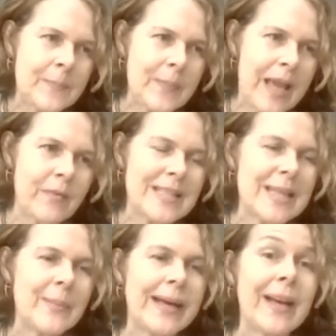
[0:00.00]
every
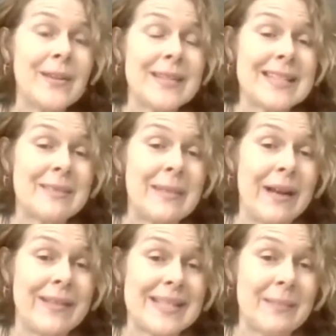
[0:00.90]
time I go to St
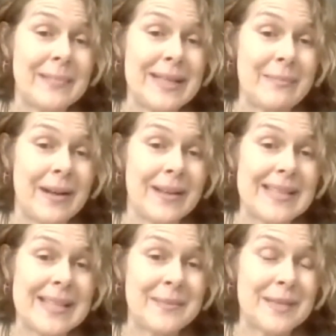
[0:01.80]
Mary's, somebody
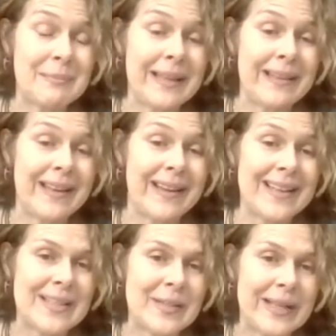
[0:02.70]
marches up to me in the
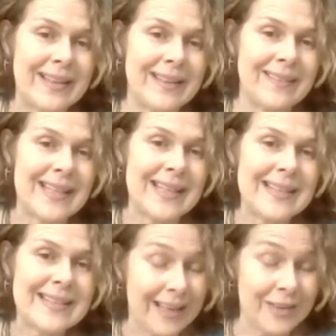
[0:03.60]
high street and
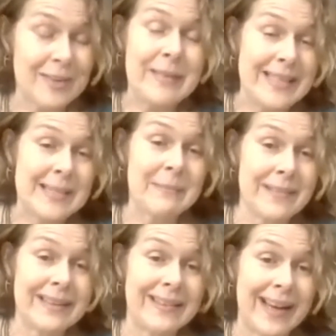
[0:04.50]
tells me
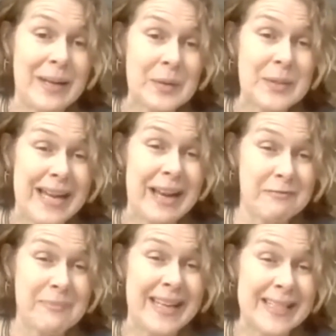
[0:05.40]
something that I ought to
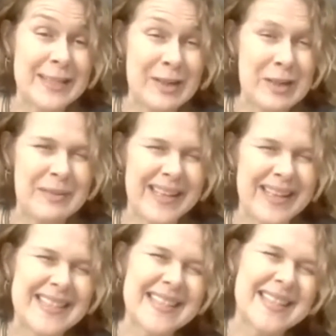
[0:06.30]
have Ben do,
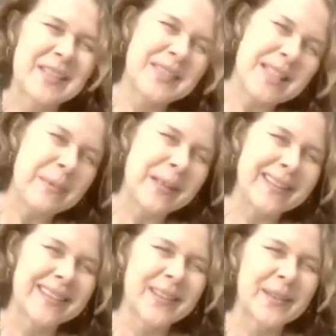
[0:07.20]

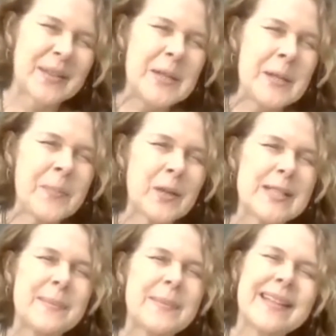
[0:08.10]
typical, or
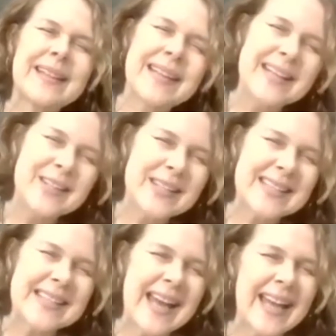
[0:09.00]
something that he should
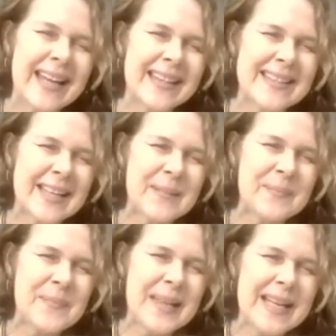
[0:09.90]
say.
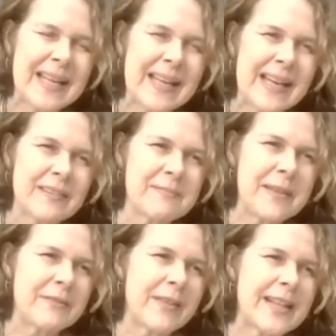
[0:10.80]
And I've
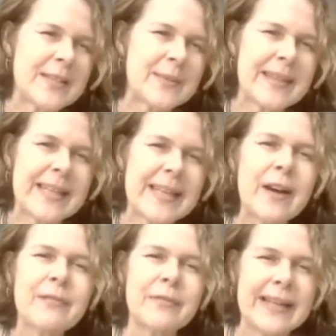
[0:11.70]
made friends with the
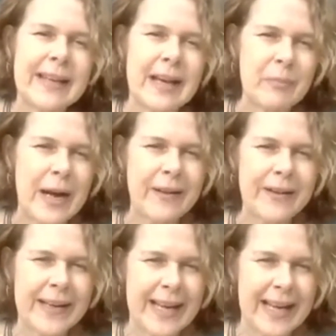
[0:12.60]
lovely
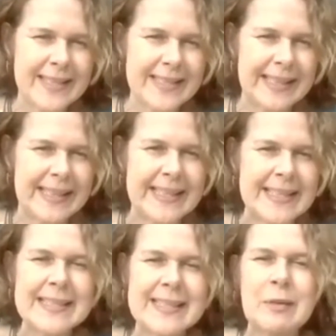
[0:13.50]
librarian, actually,
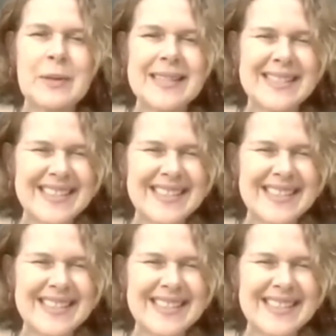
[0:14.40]
Linda Thomas.